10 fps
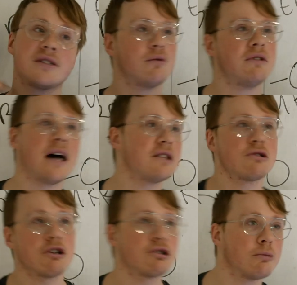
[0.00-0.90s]
so
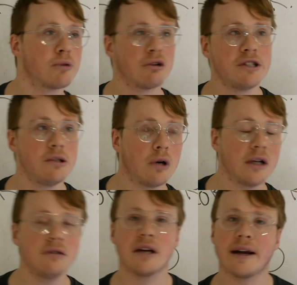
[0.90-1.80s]
non-structural protein
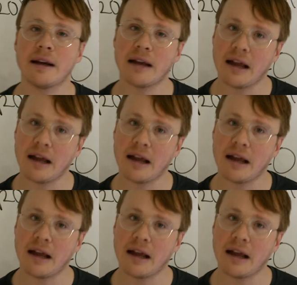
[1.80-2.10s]
1, right?